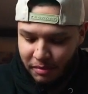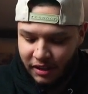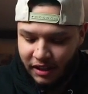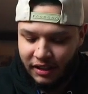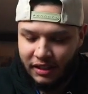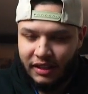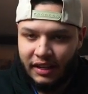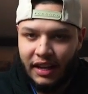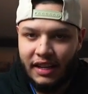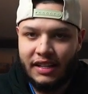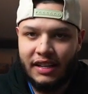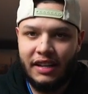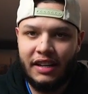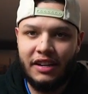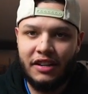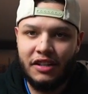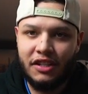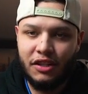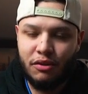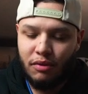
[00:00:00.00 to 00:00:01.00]
in case I need
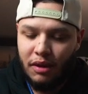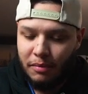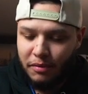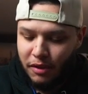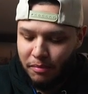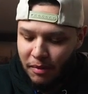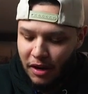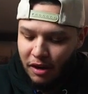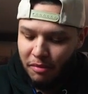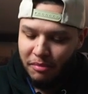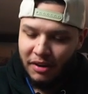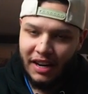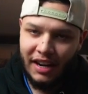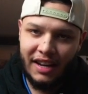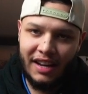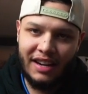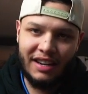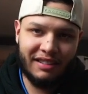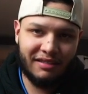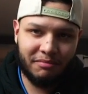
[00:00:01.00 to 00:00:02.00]
to swap some out, but I
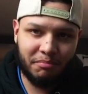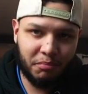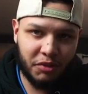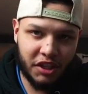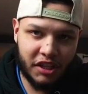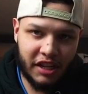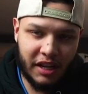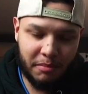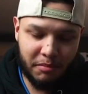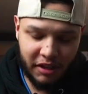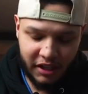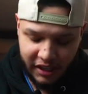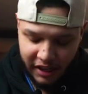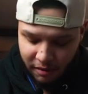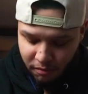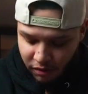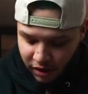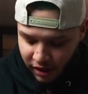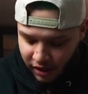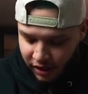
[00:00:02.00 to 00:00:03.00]
kind of just keep the
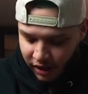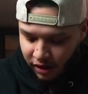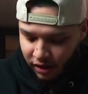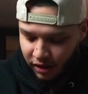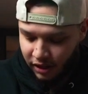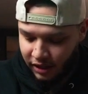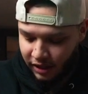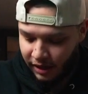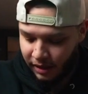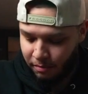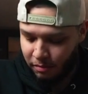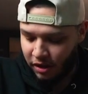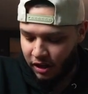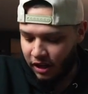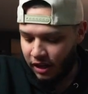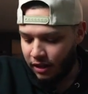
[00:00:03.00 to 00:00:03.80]
same one in there all the time.